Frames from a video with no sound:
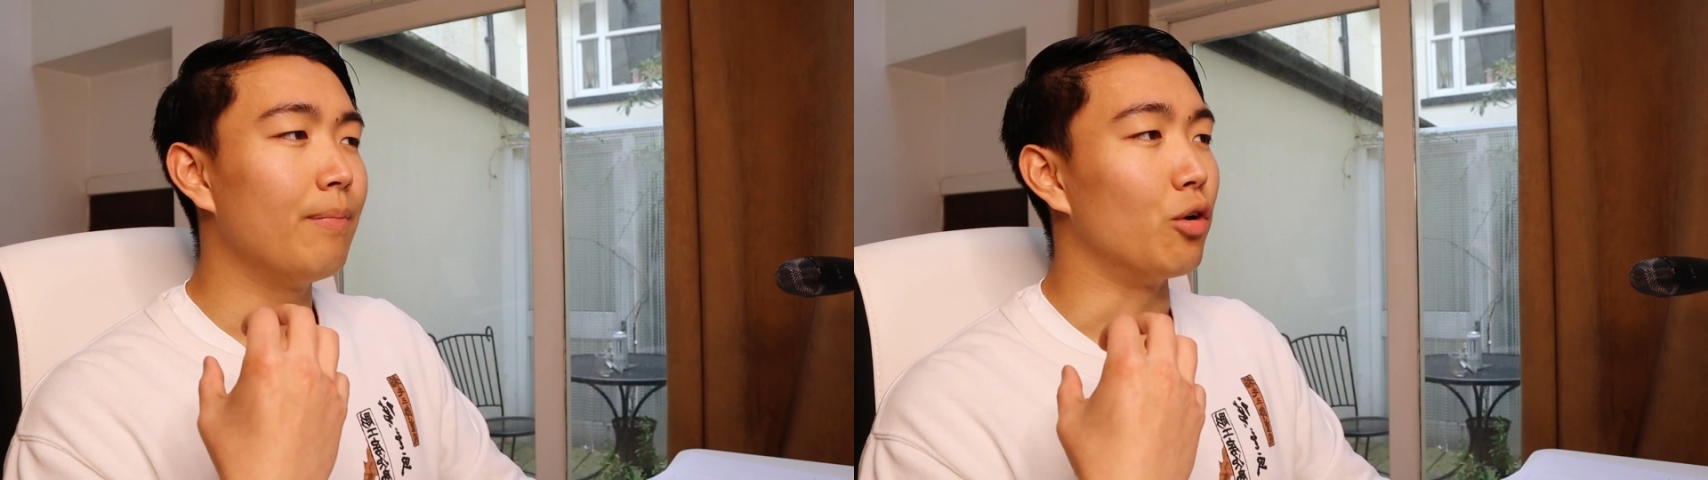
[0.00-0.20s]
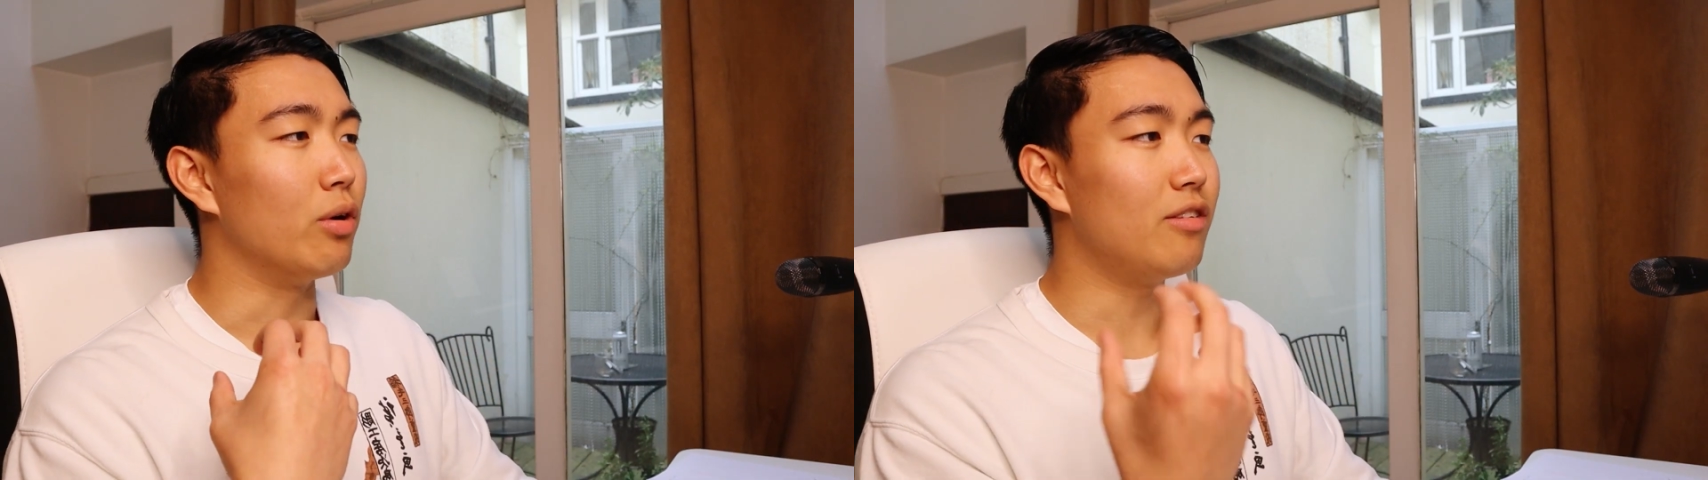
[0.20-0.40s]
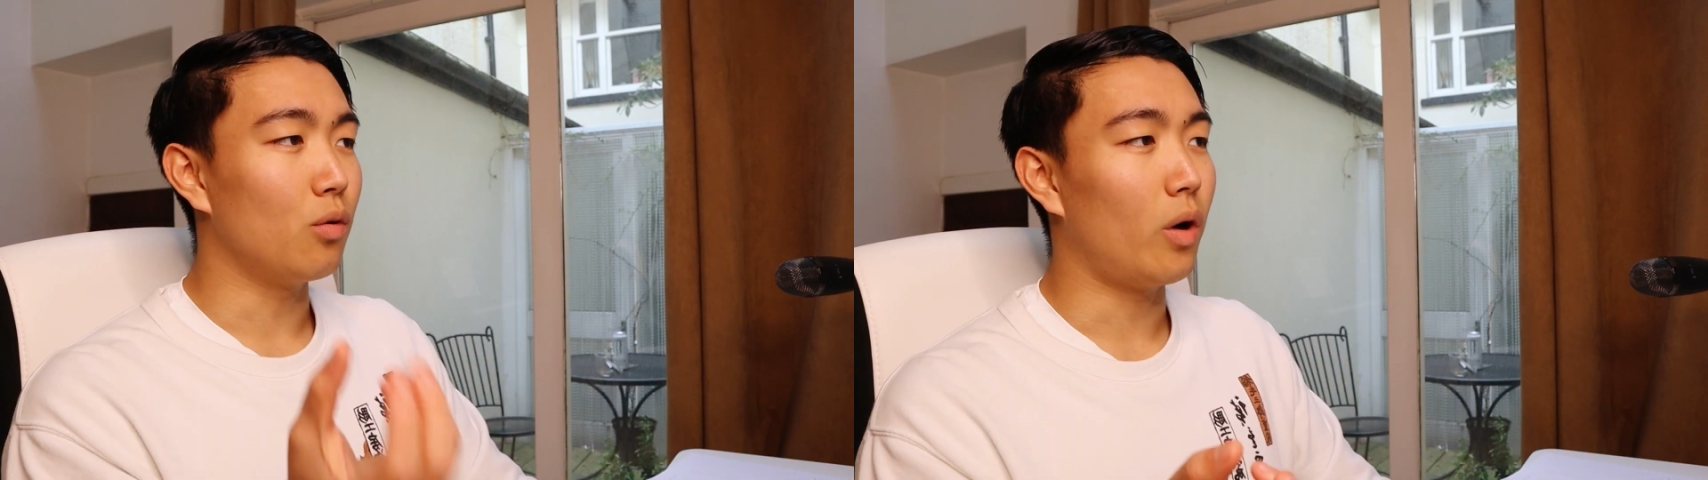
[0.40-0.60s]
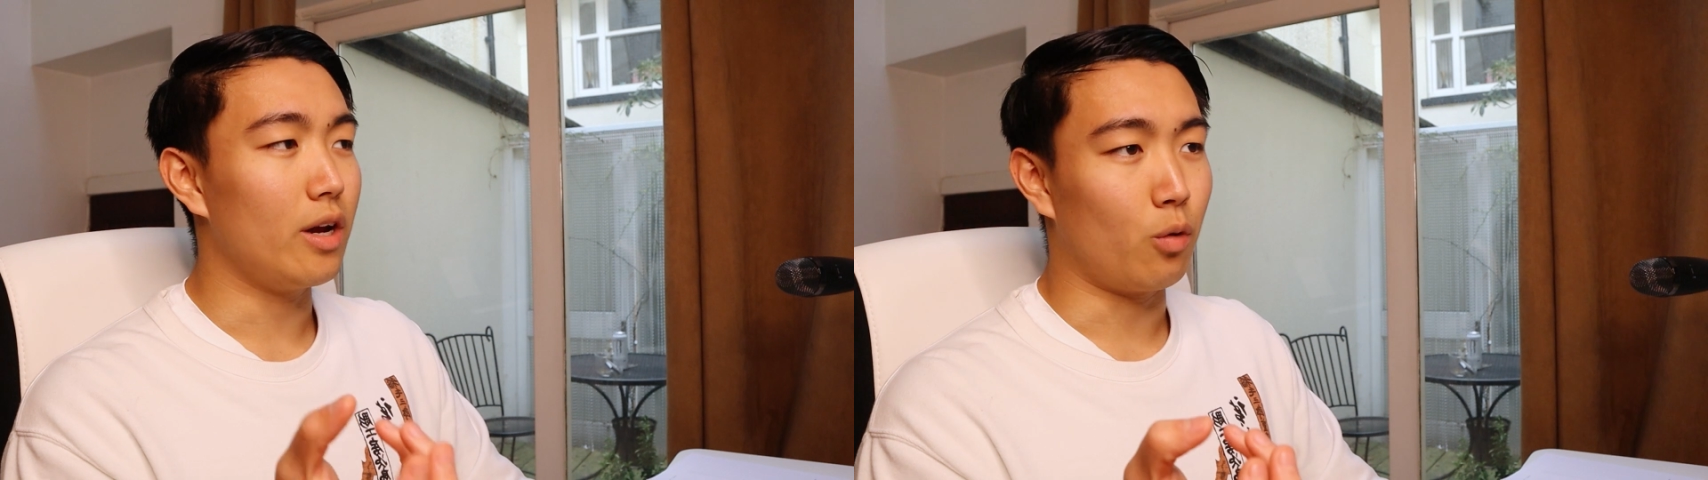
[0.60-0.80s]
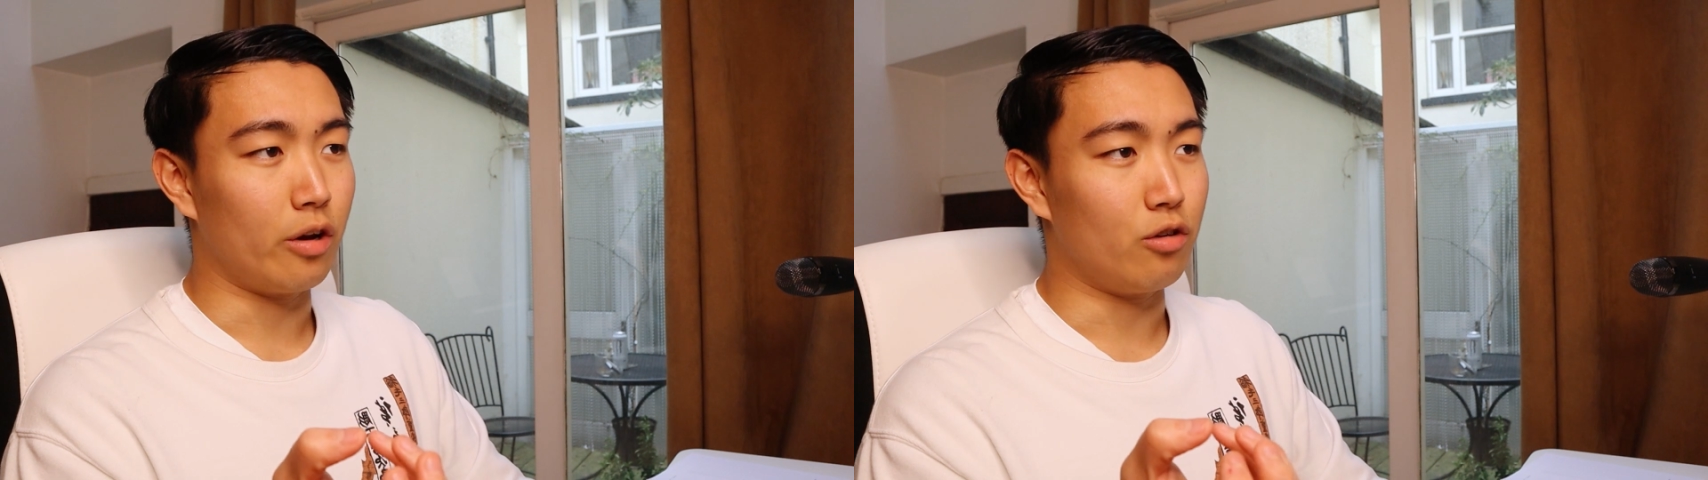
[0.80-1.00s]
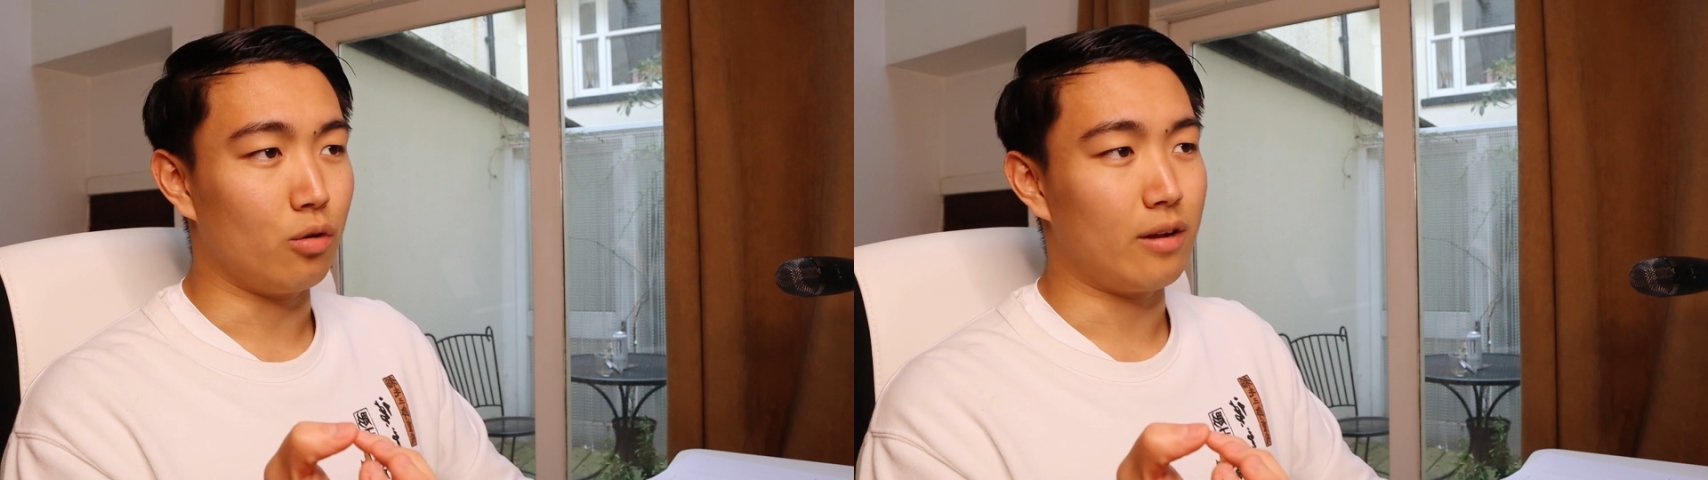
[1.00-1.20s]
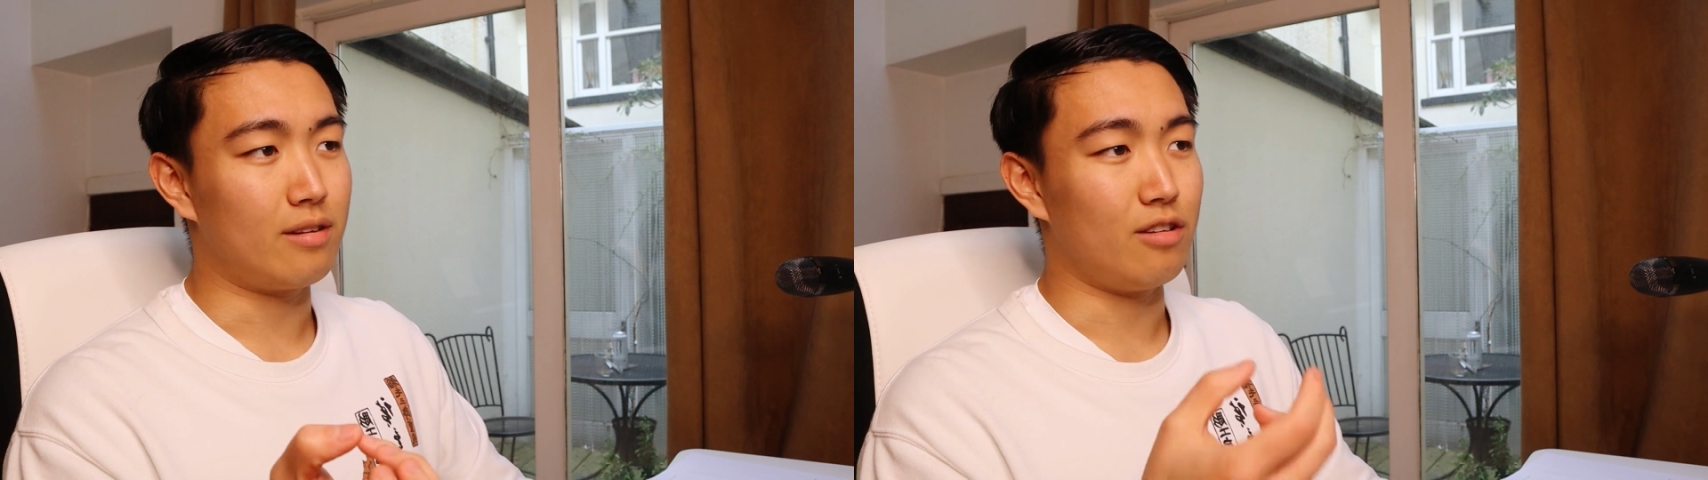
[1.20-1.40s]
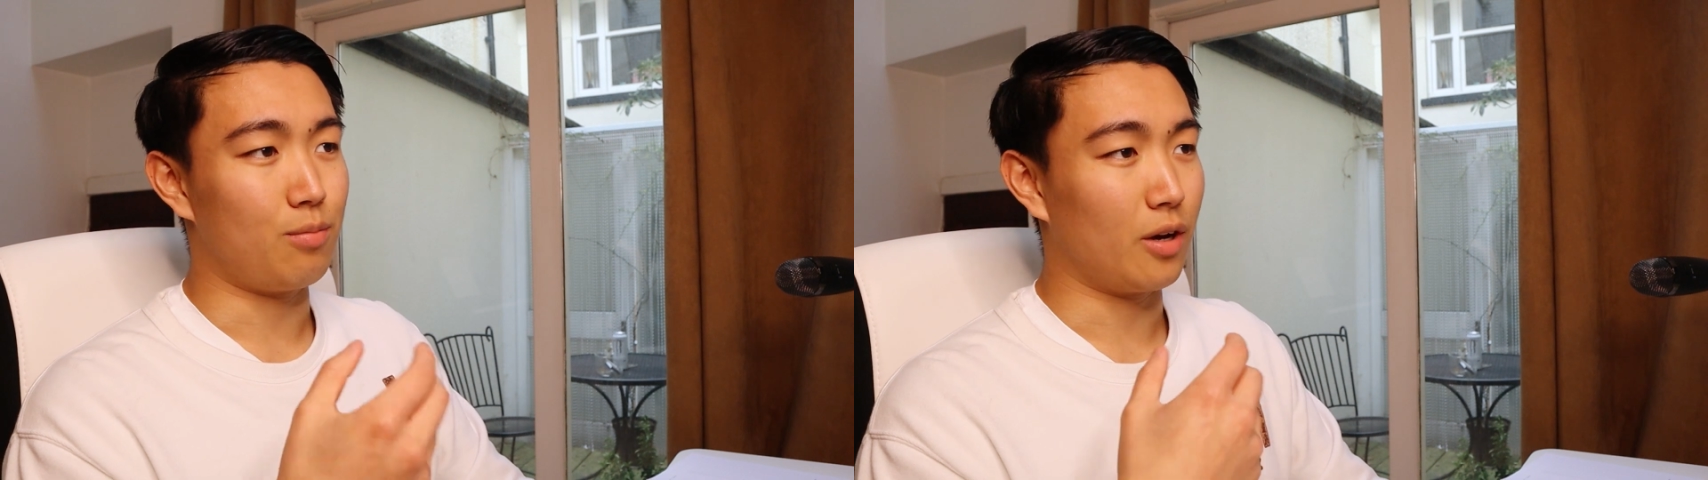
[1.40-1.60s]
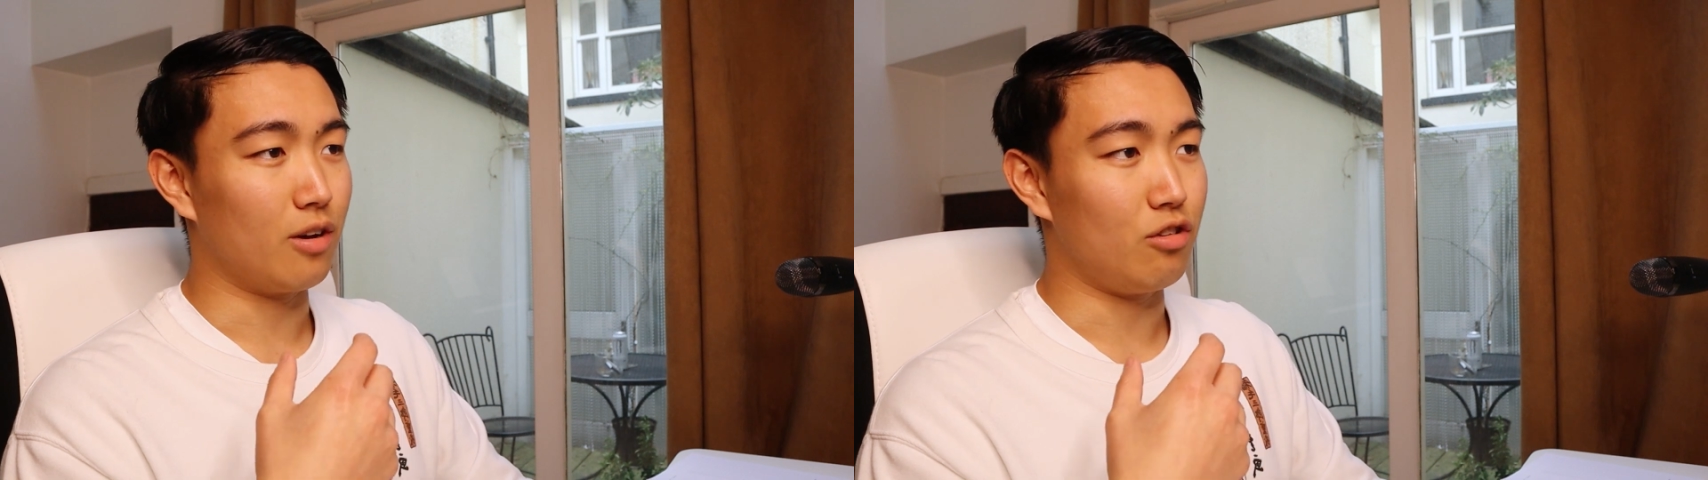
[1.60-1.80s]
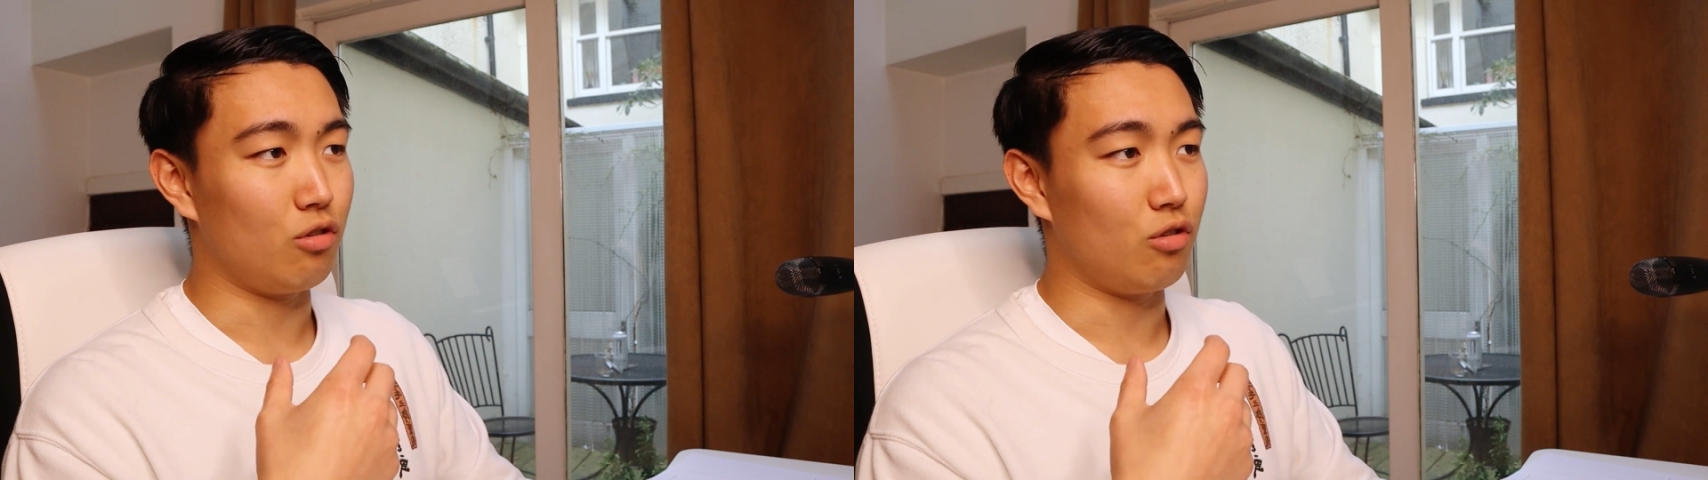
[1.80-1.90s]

The reason why you wanna do this is because